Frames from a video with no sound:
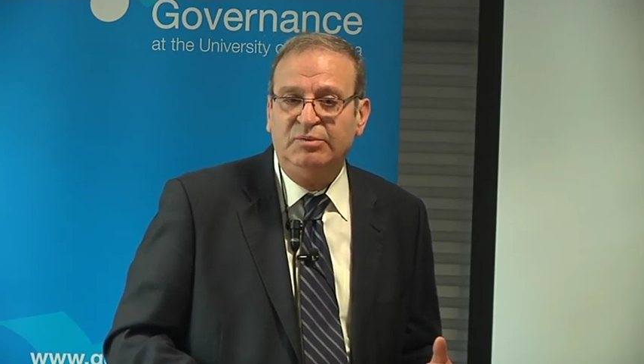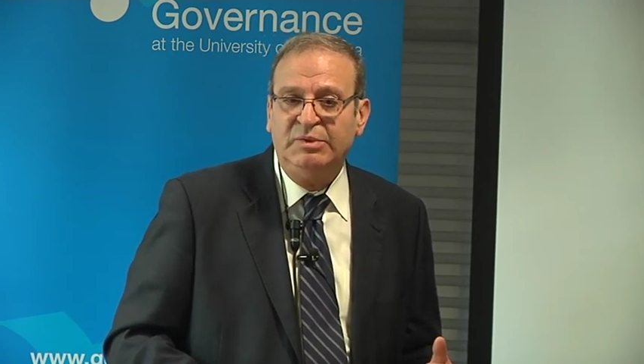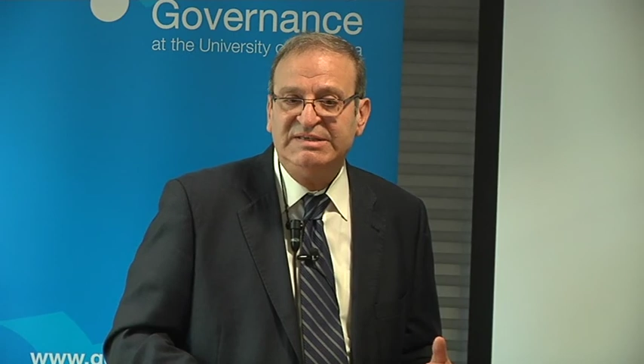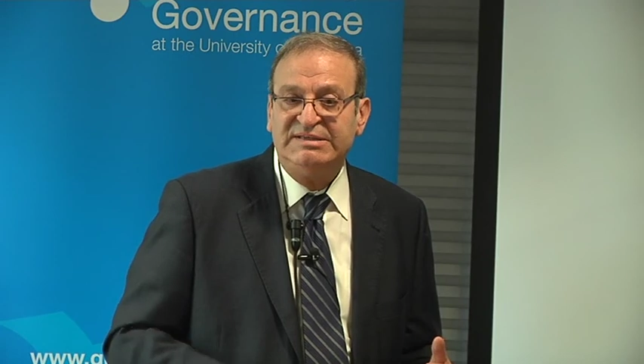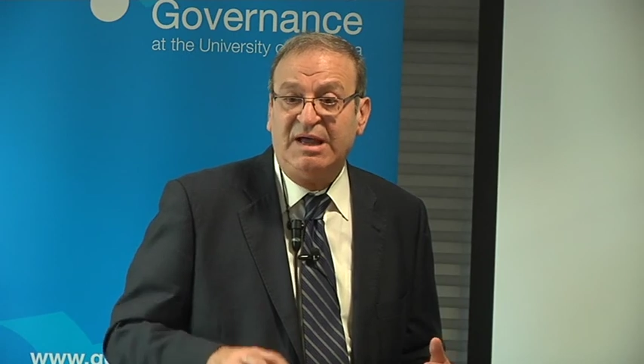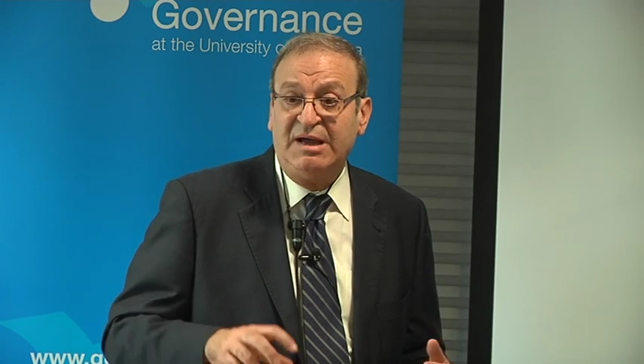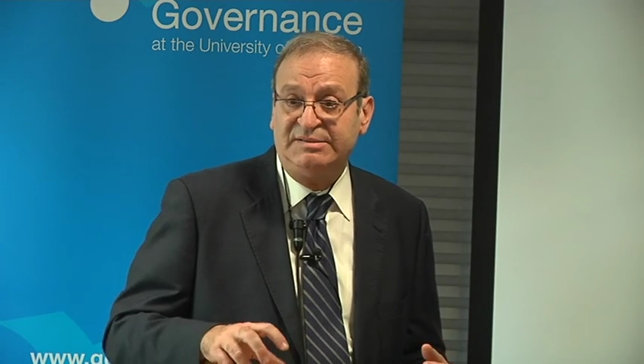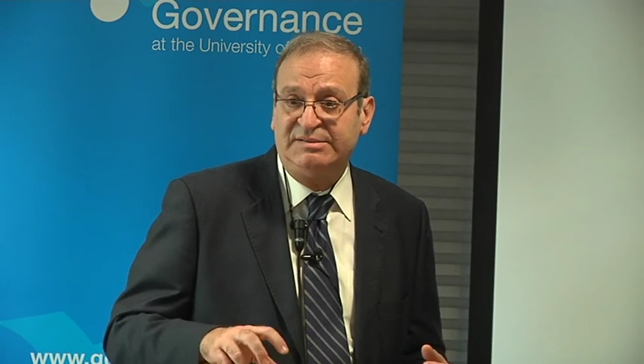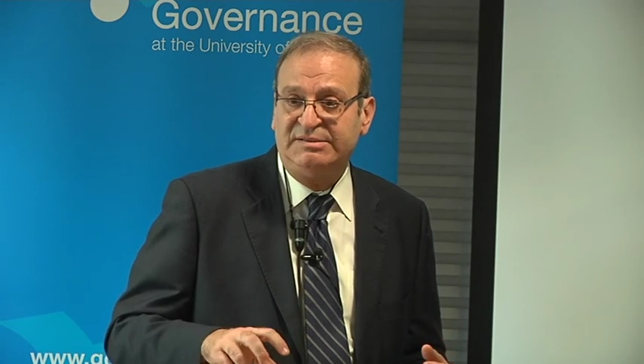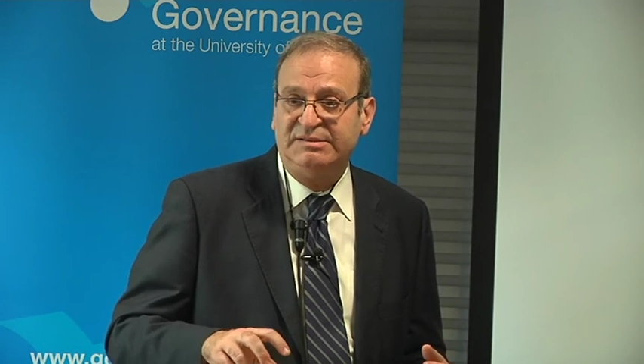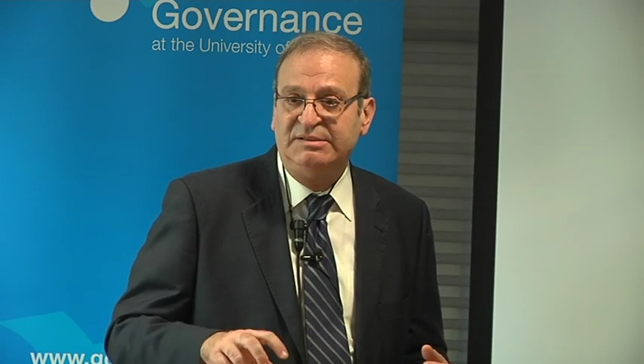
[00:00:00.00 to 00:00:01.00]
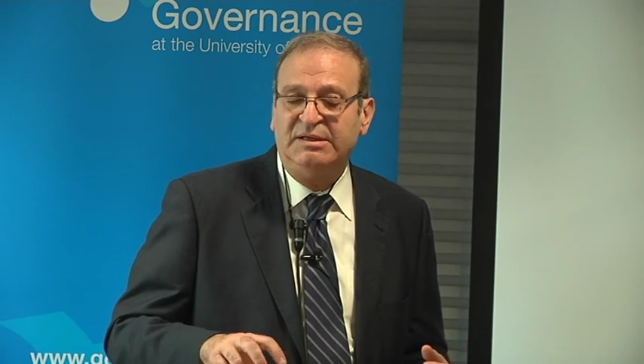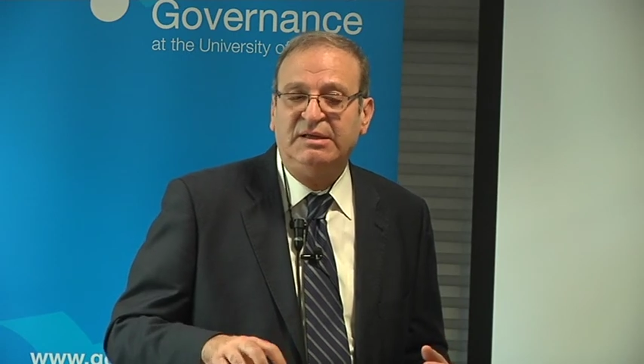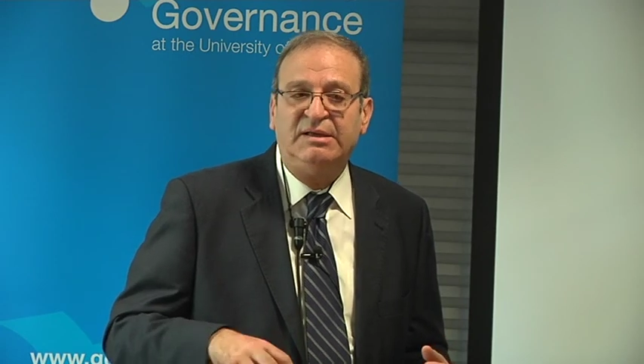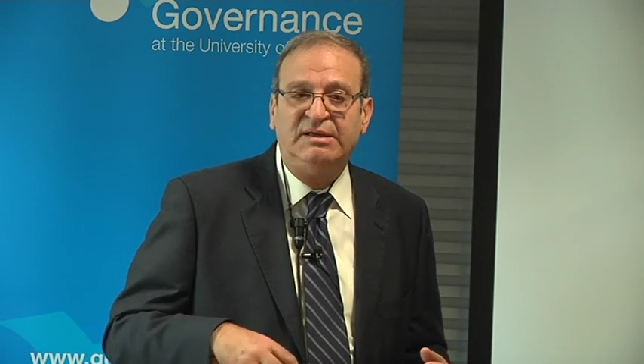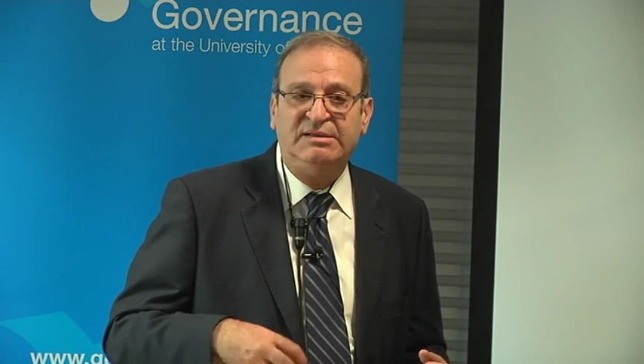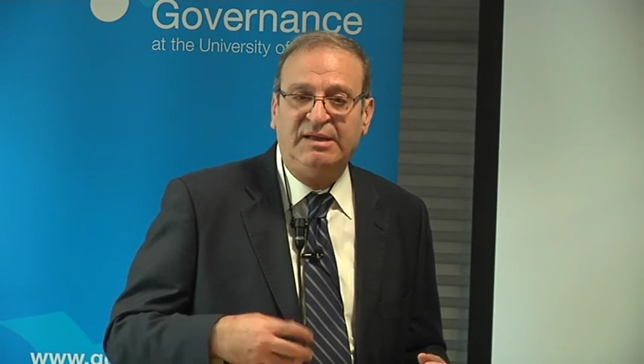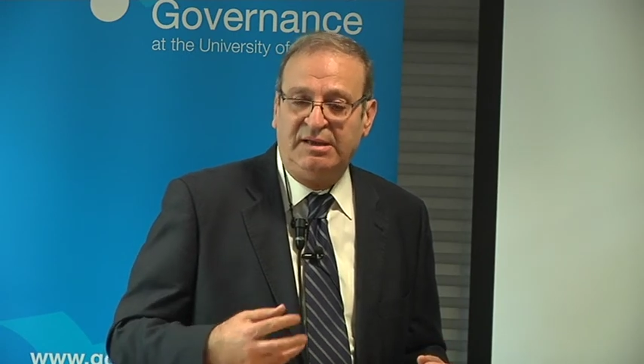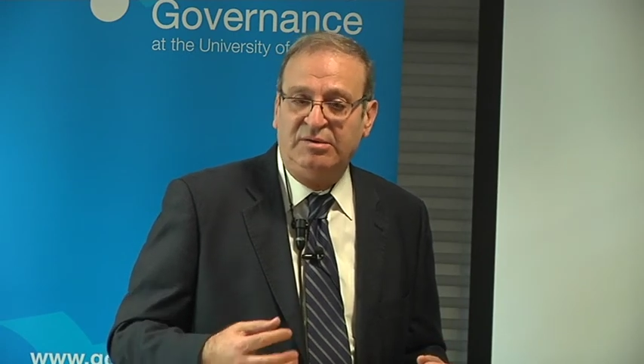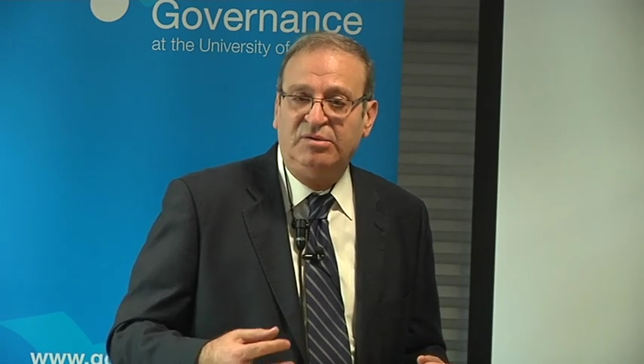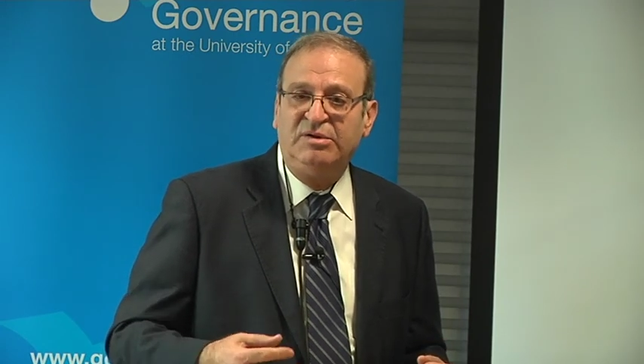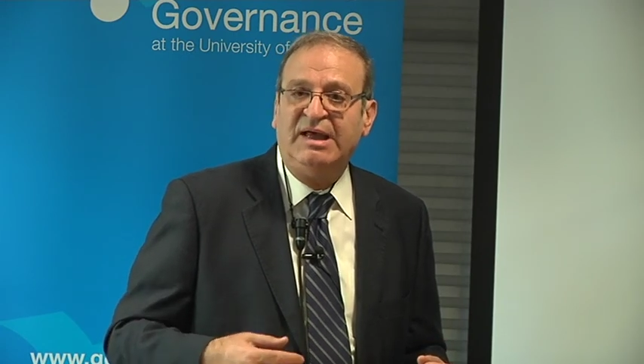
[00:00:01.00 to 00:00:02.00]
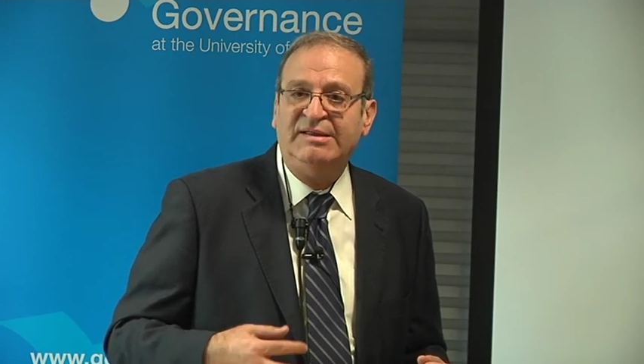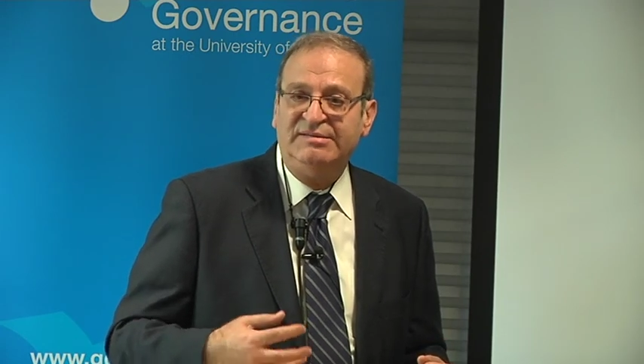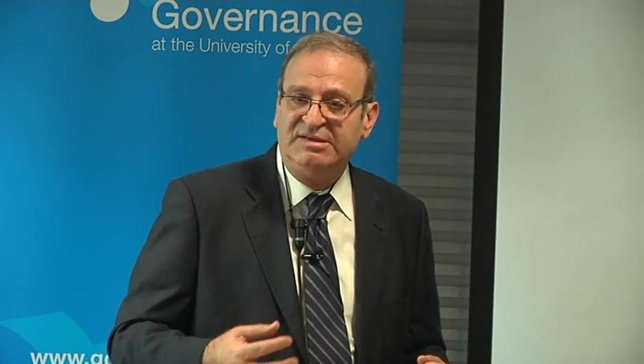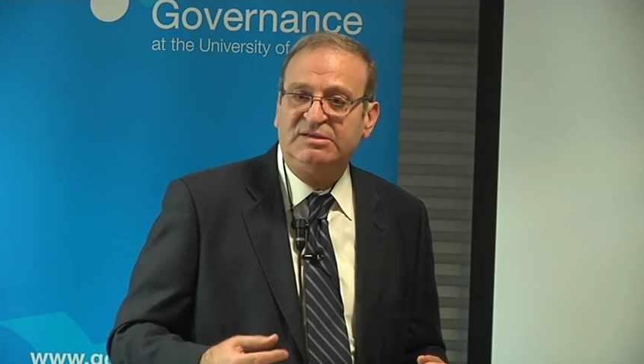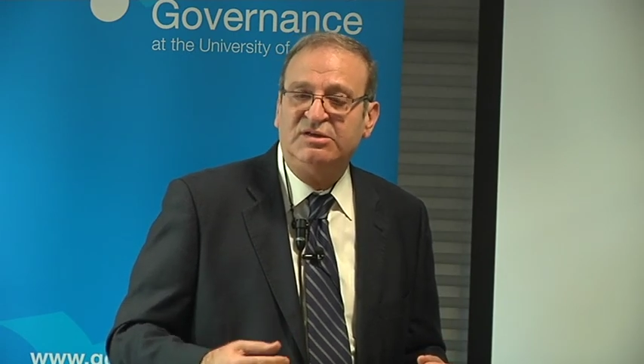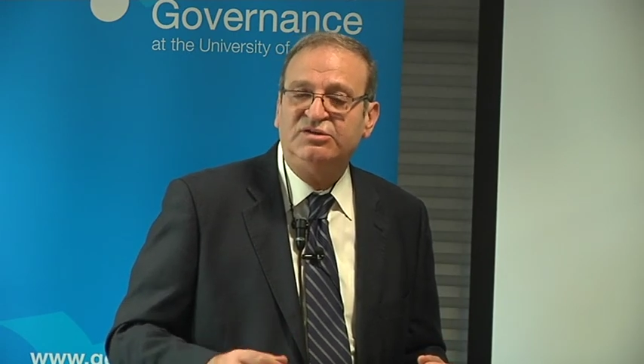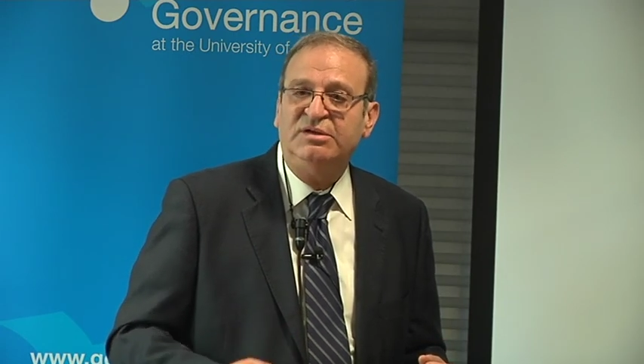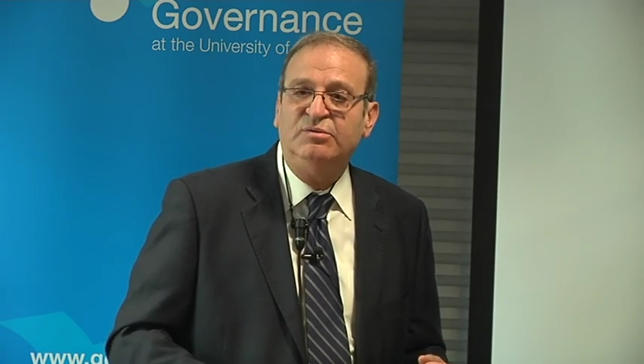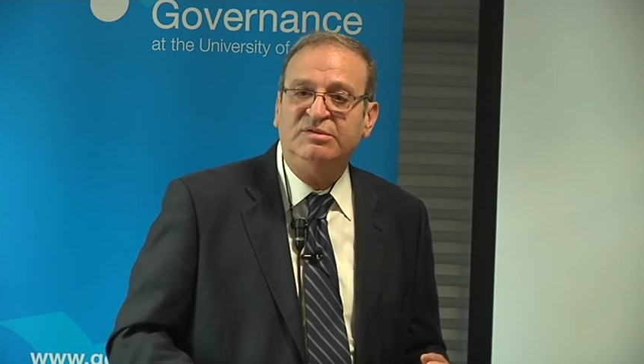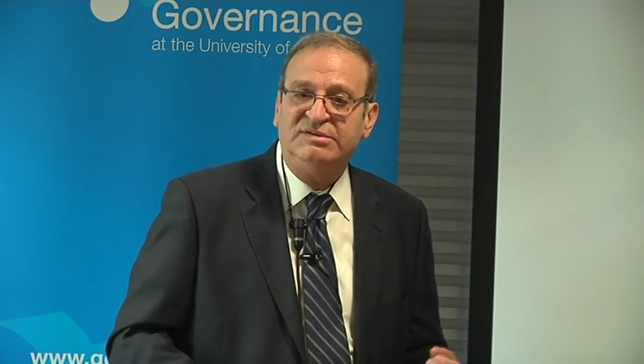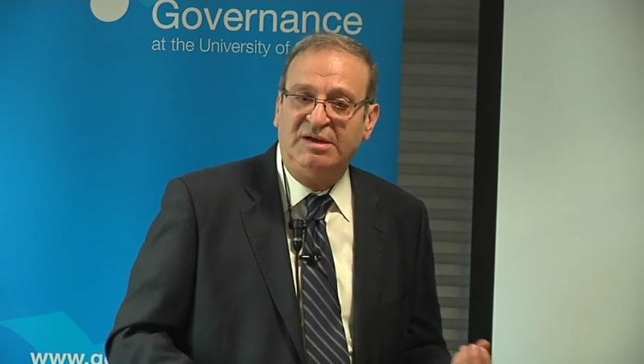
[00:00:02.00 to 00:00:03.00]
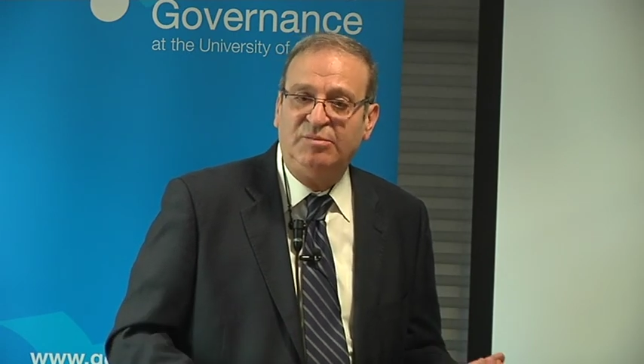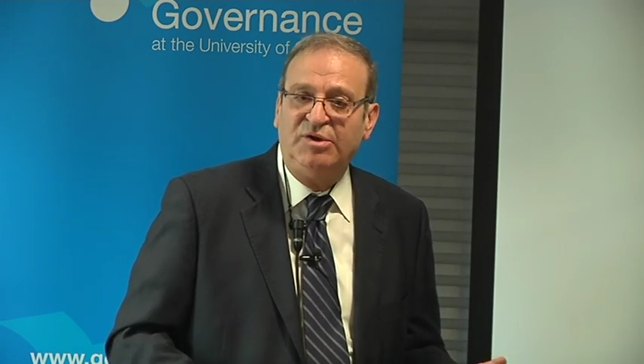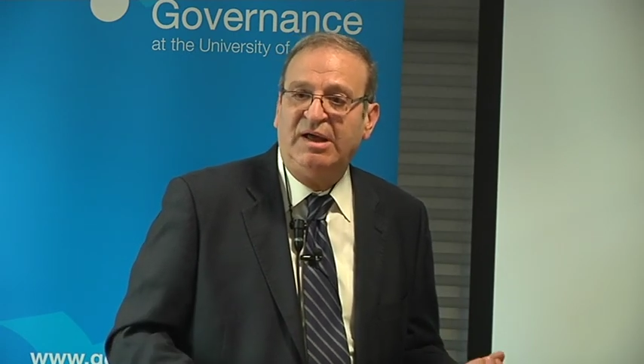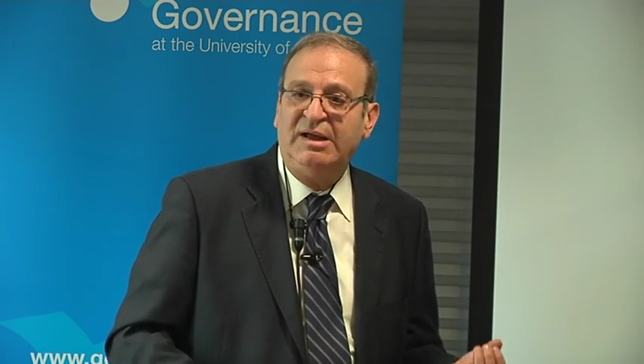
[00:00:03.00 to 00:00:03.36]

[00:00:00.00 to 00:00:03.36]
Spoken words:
we start a dialogue and discussion with Solomon